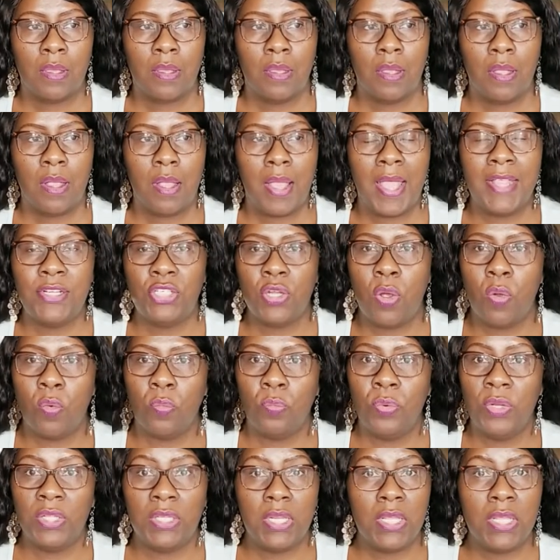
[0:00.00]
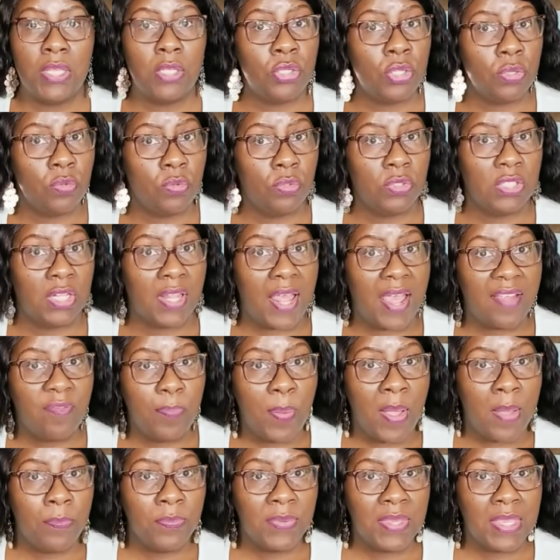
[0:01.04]
I don't really use live
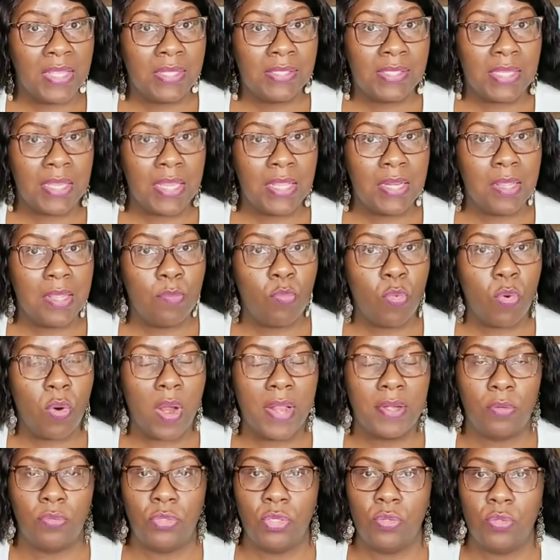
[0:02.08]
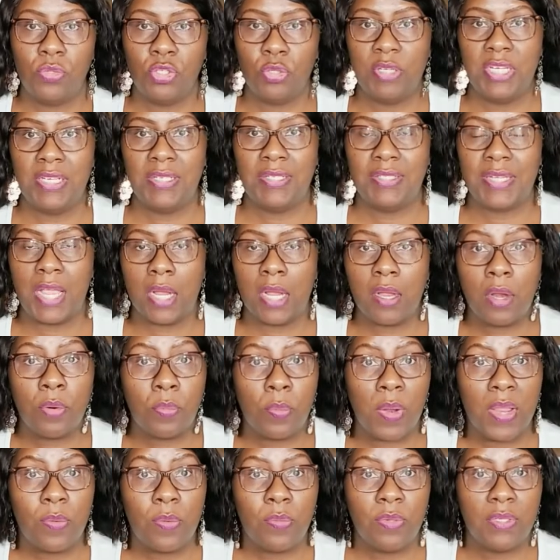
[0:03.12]
pumpkins anymore. I don't usually
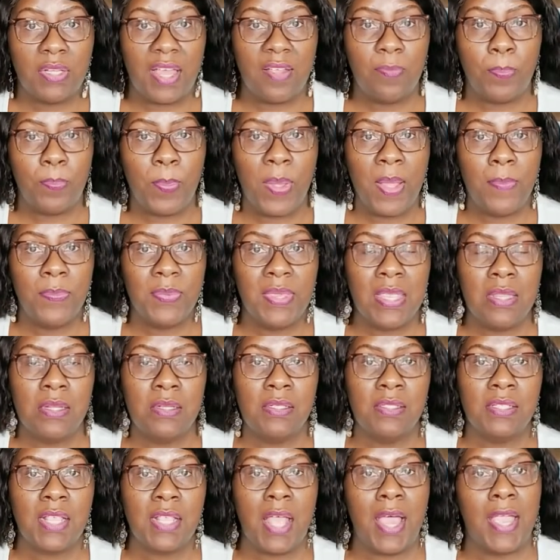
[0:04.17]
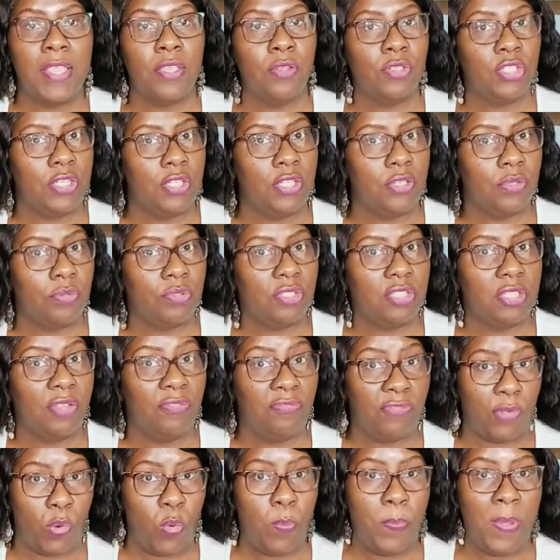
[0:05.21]
decorate with live pumpkins. I usually use the
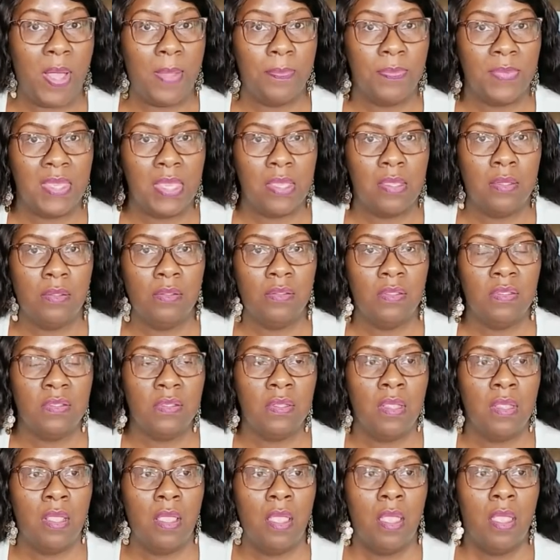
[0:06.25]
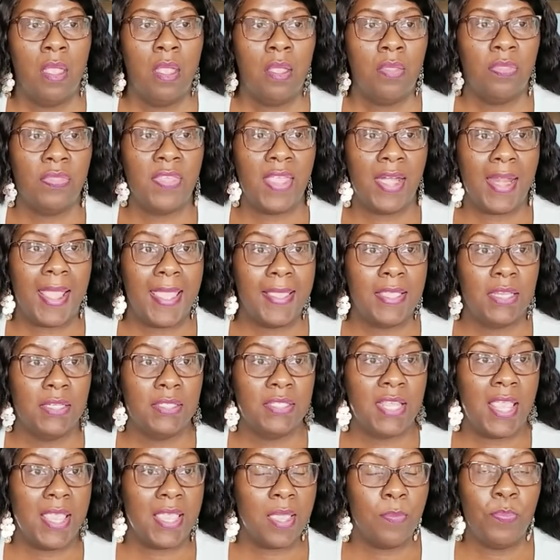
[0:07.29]
faux pumpkins that I can
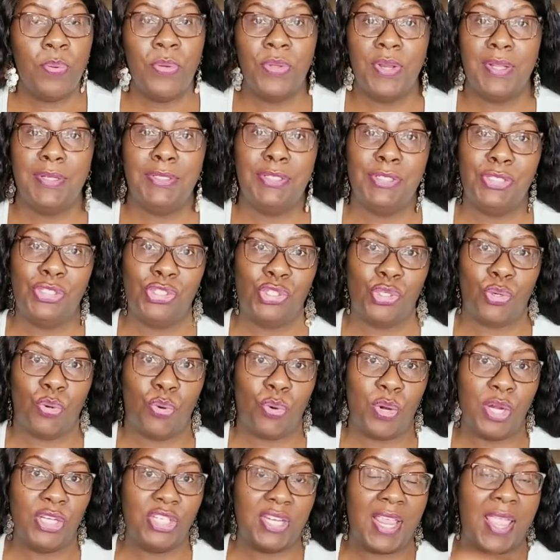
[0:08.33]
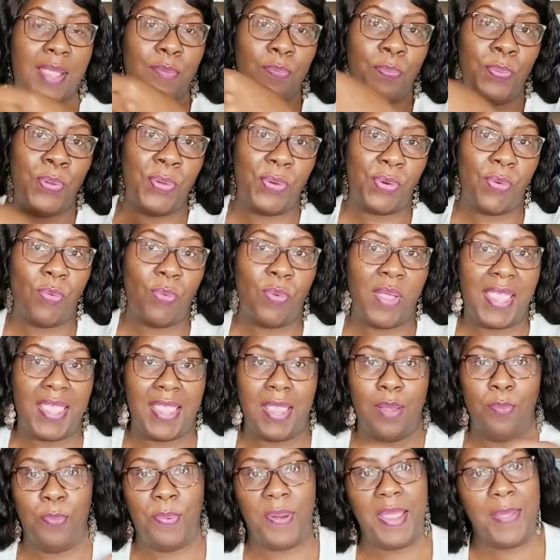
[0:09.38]
take and put into storage and put away
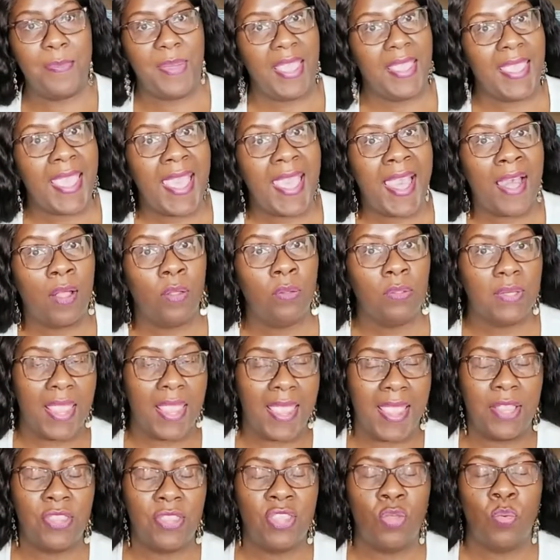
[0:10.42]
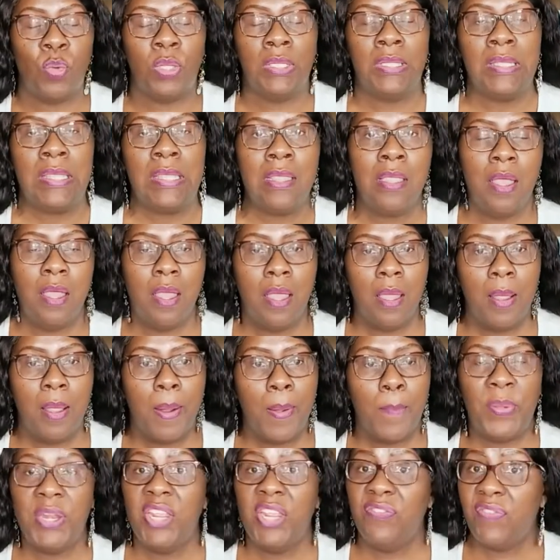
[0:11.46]
and bring back out annually.
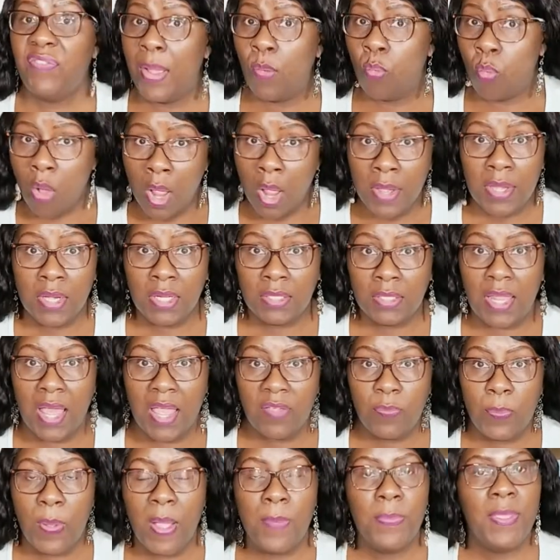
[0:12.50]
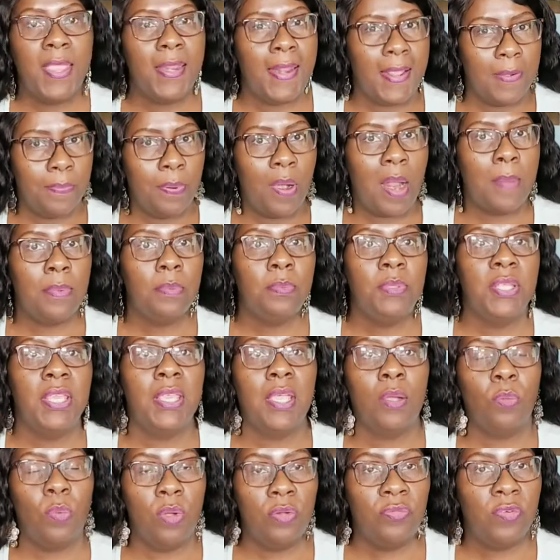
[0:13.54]
But if I wanted a live pumpkin, I'd probably
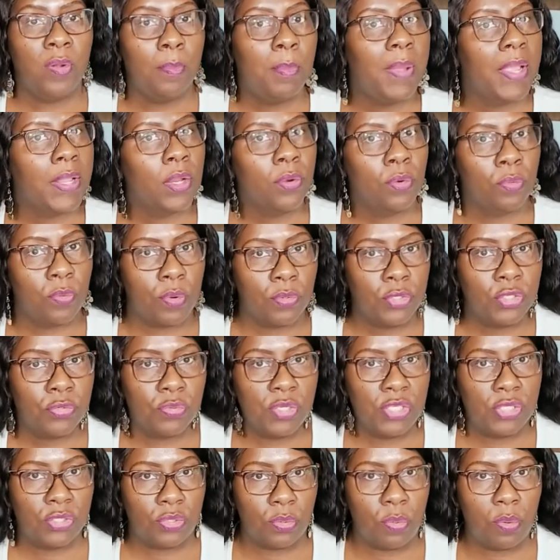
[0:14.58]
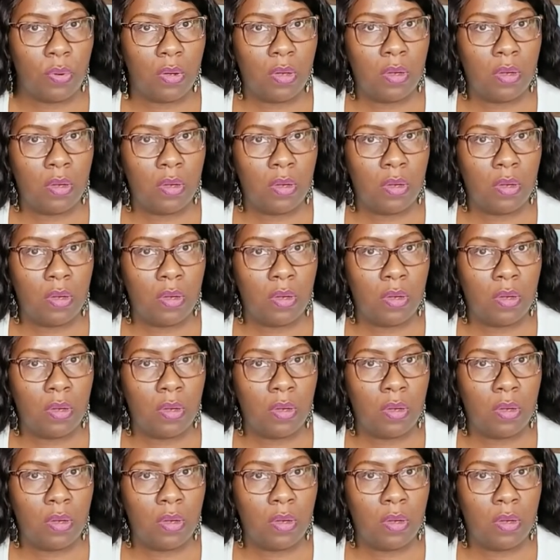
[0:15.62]
get one from my grocery store.